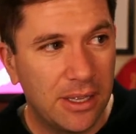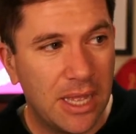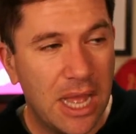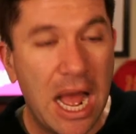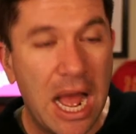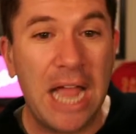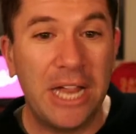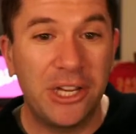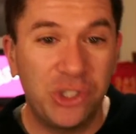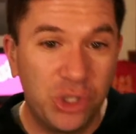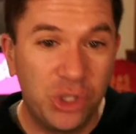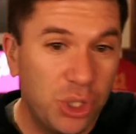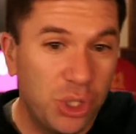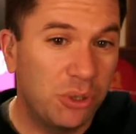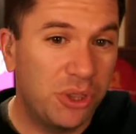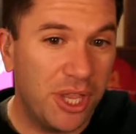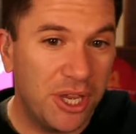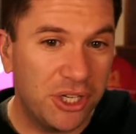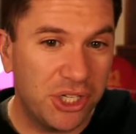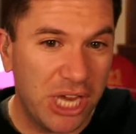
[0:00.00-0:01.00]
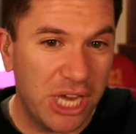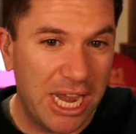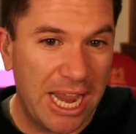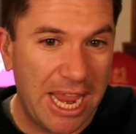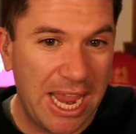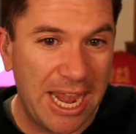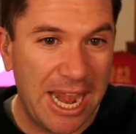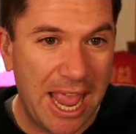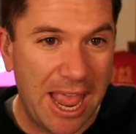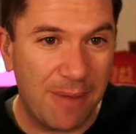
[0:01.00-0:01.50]
I do think
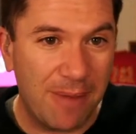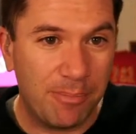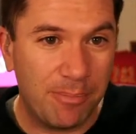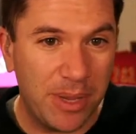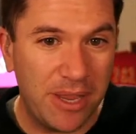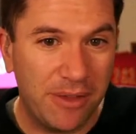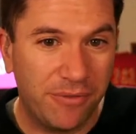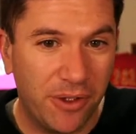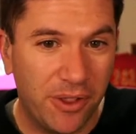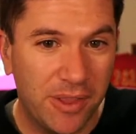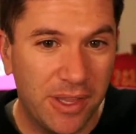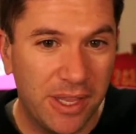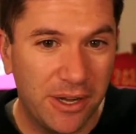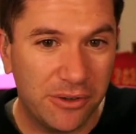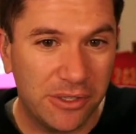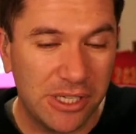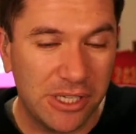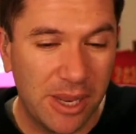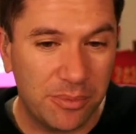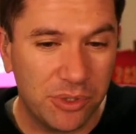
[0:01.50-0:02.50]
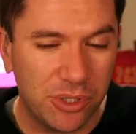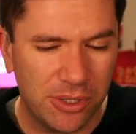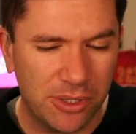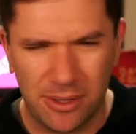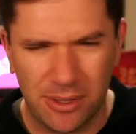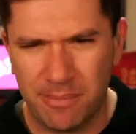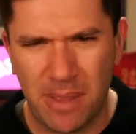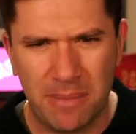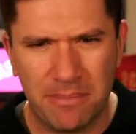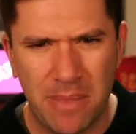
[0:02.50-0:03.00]
Shanahan had beef on the interception.
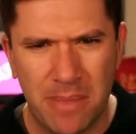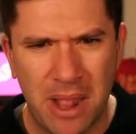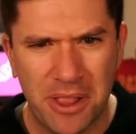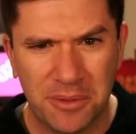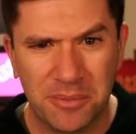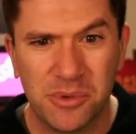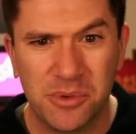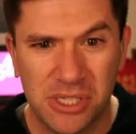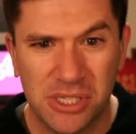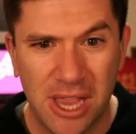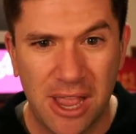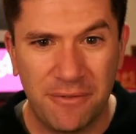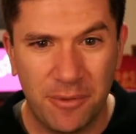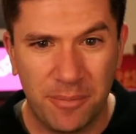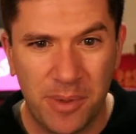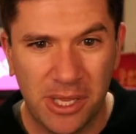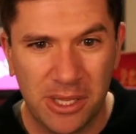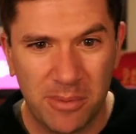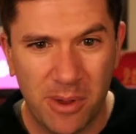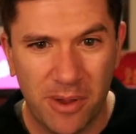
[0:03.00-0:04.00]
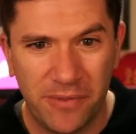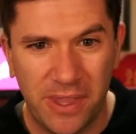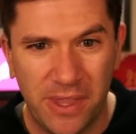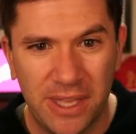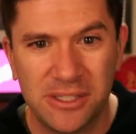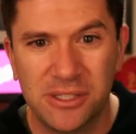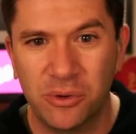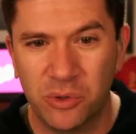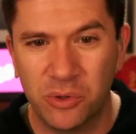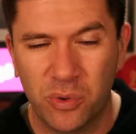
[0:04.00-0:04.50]
The Malik Mustafa picked him off the
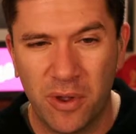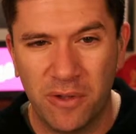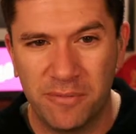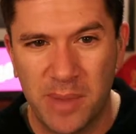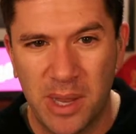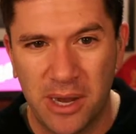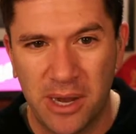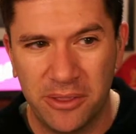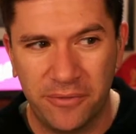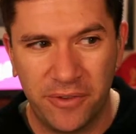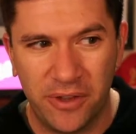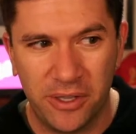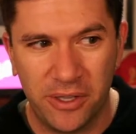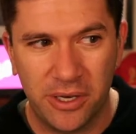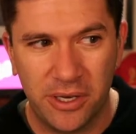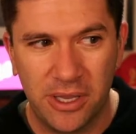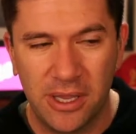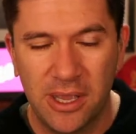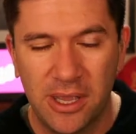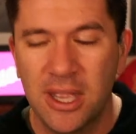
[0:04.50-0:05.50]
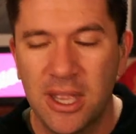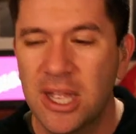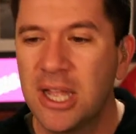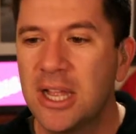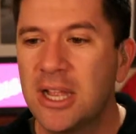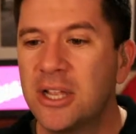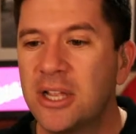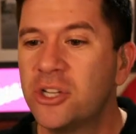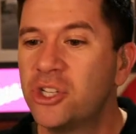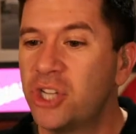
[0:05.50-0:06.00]
end zone, 12 men on the field.
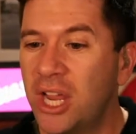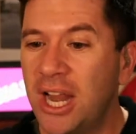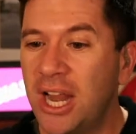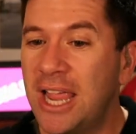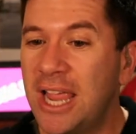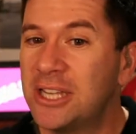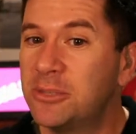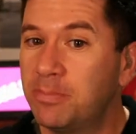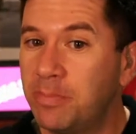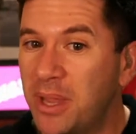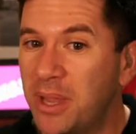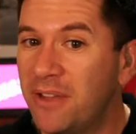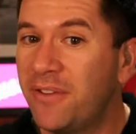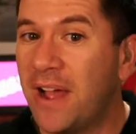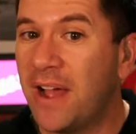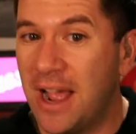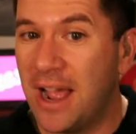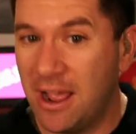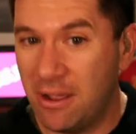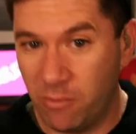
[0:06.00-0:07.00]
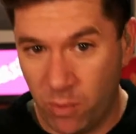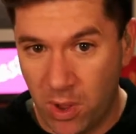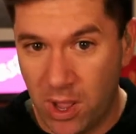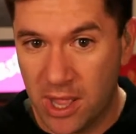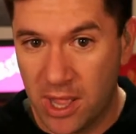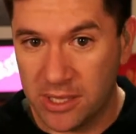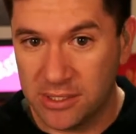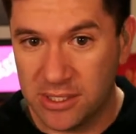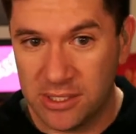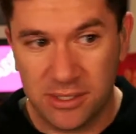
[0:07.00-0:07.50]
Shanahan's beef
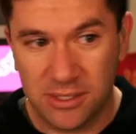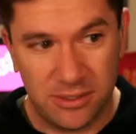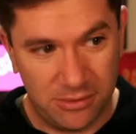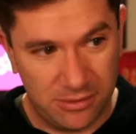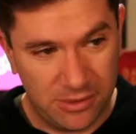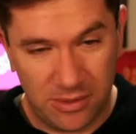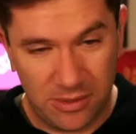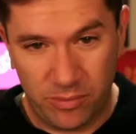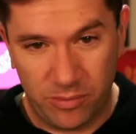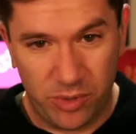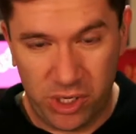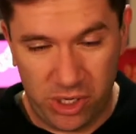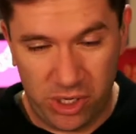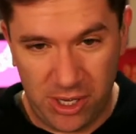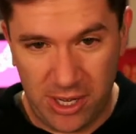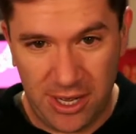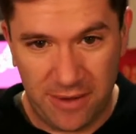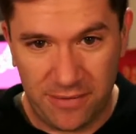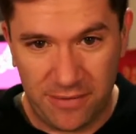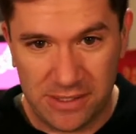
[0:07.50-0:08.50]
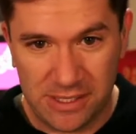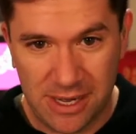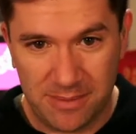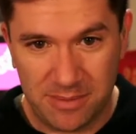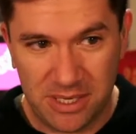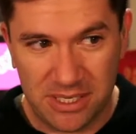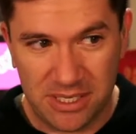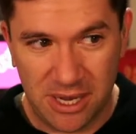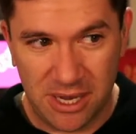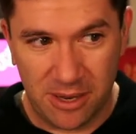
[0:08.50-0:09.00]
was, you didn't give us time to
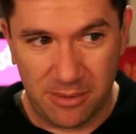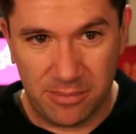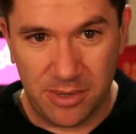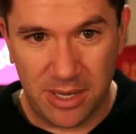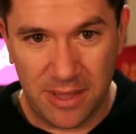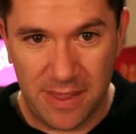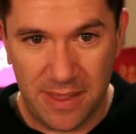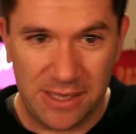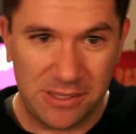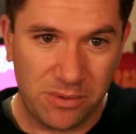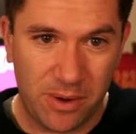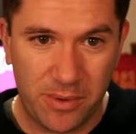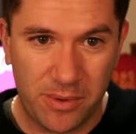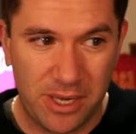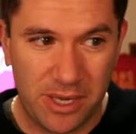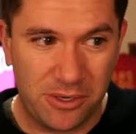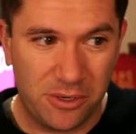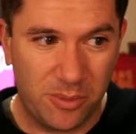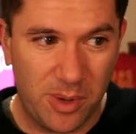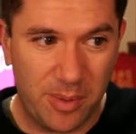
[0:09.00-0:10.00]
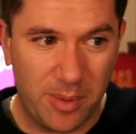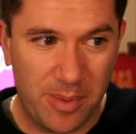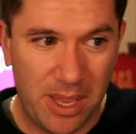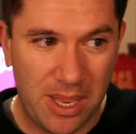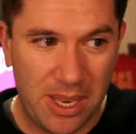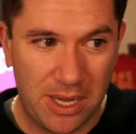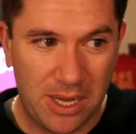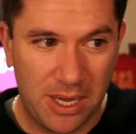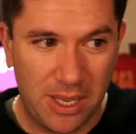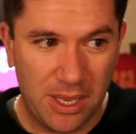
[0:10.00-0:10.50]
sub, and that's why we had too many
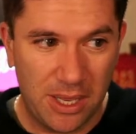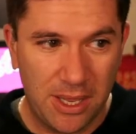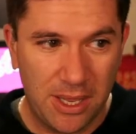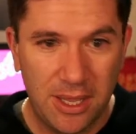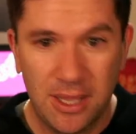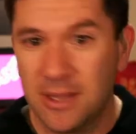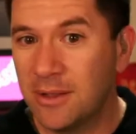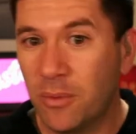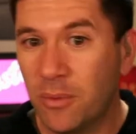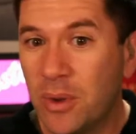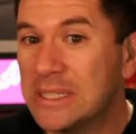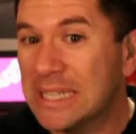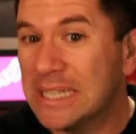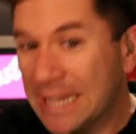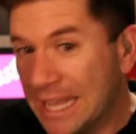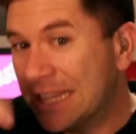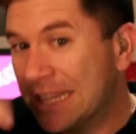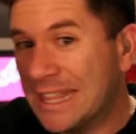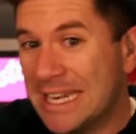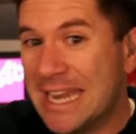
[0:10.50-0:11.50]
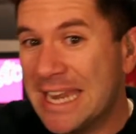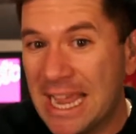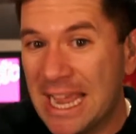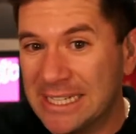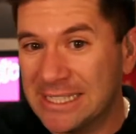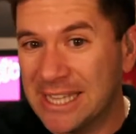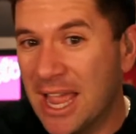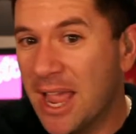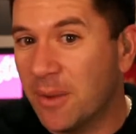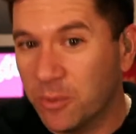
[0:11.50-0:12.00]
men. It wasn't like the next
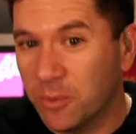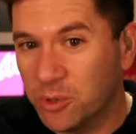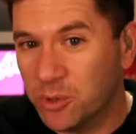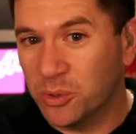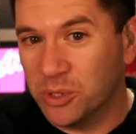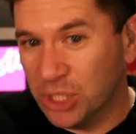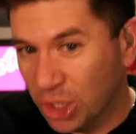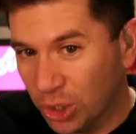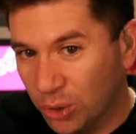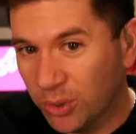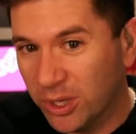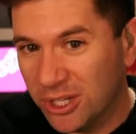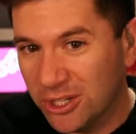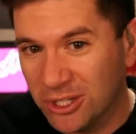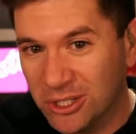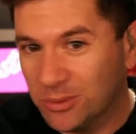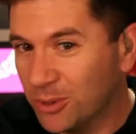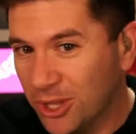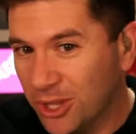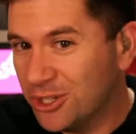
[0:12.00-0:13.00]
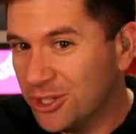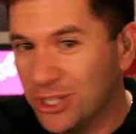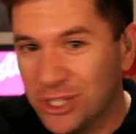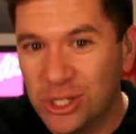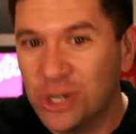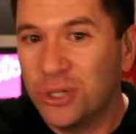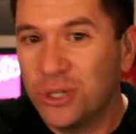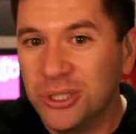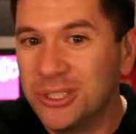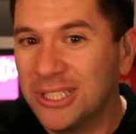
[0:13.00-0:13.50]
time, which was egregious, where they just
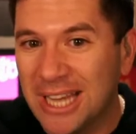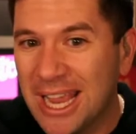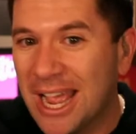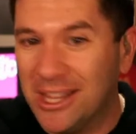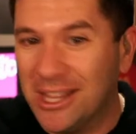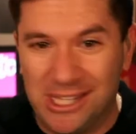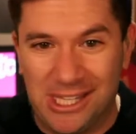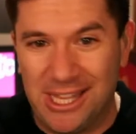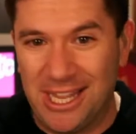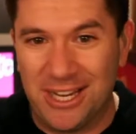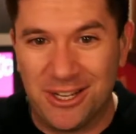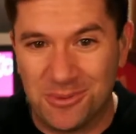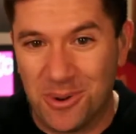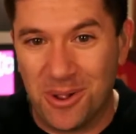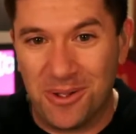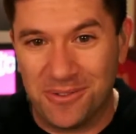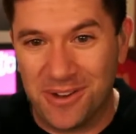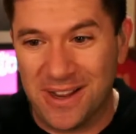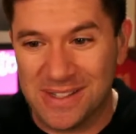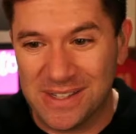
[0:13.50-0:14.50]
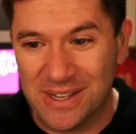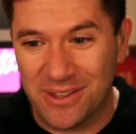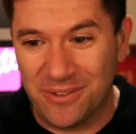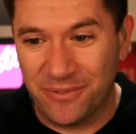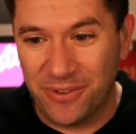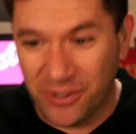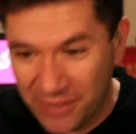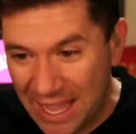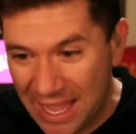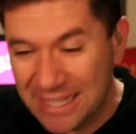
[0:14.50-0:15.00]
couldn't count that they had 12 guys on the
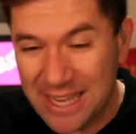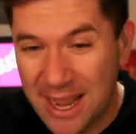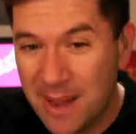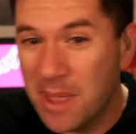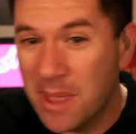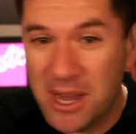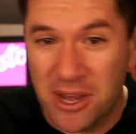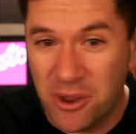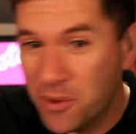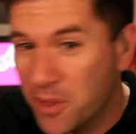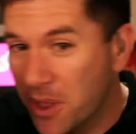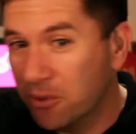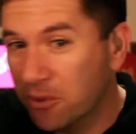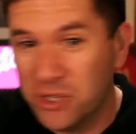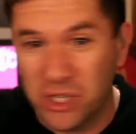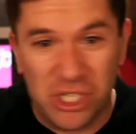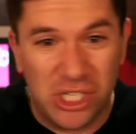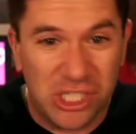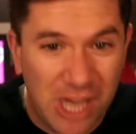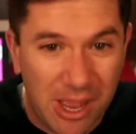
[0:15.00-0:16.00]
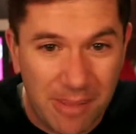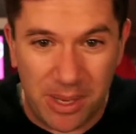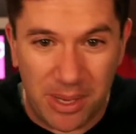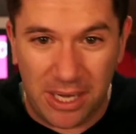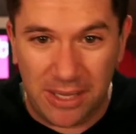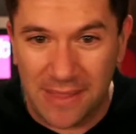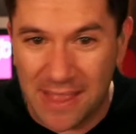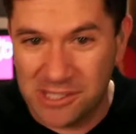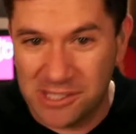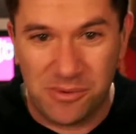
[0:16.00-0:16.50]
field. That time they knew they were just subbing.
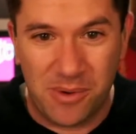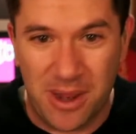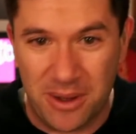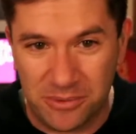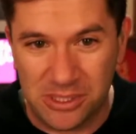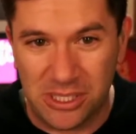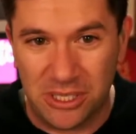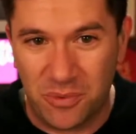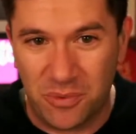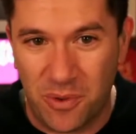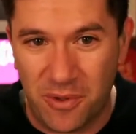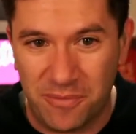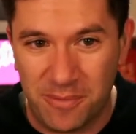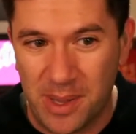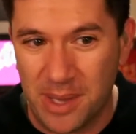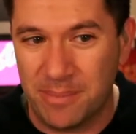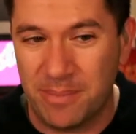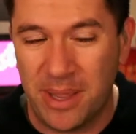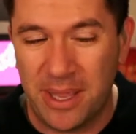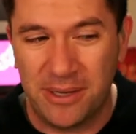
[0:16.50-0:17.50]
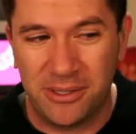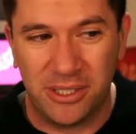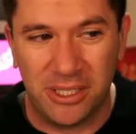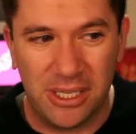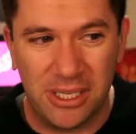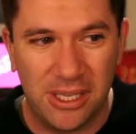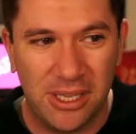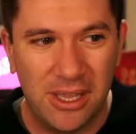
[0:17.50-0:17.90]
That's why it was a 12-man penalty.